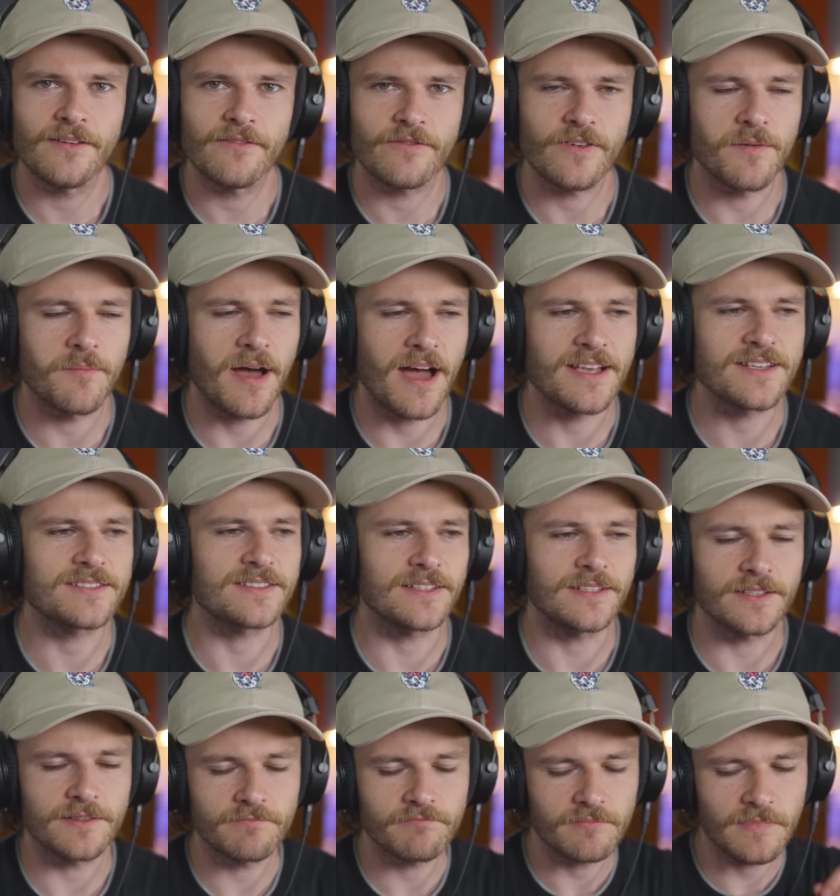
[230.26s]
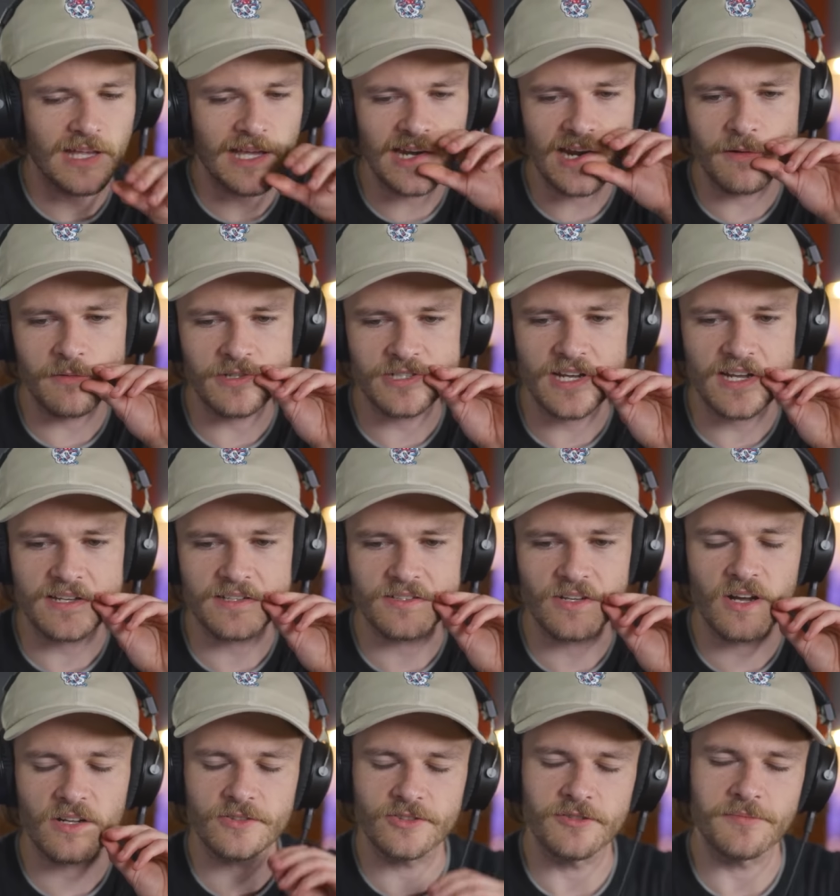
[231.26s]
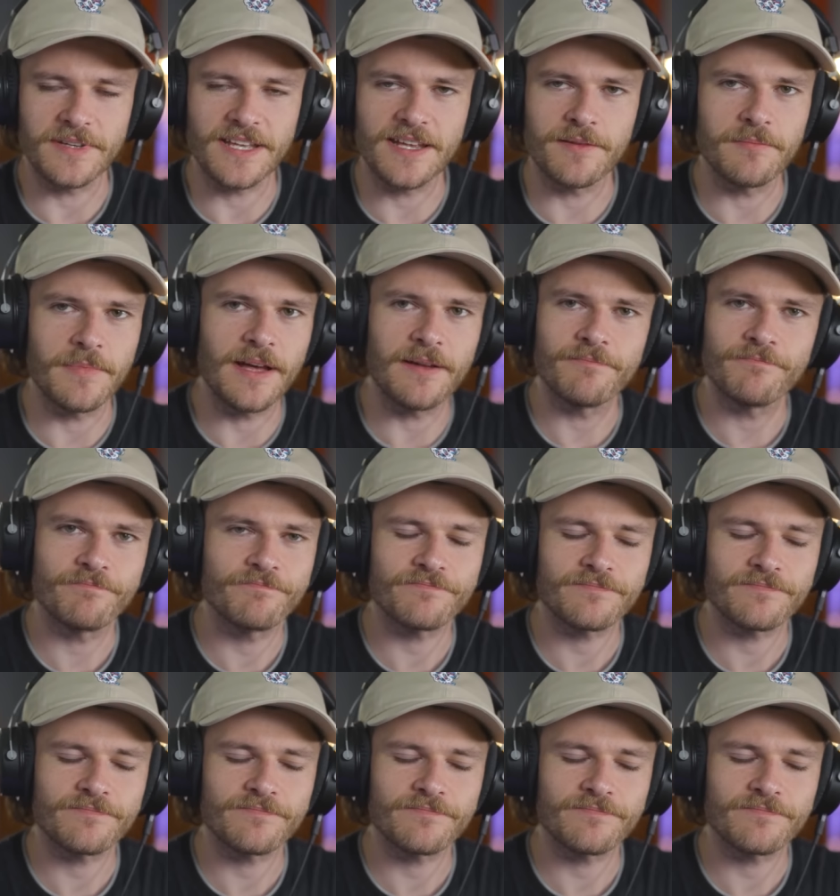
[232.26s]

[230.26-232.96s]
from Iceland, and I wish I could talk to him again, but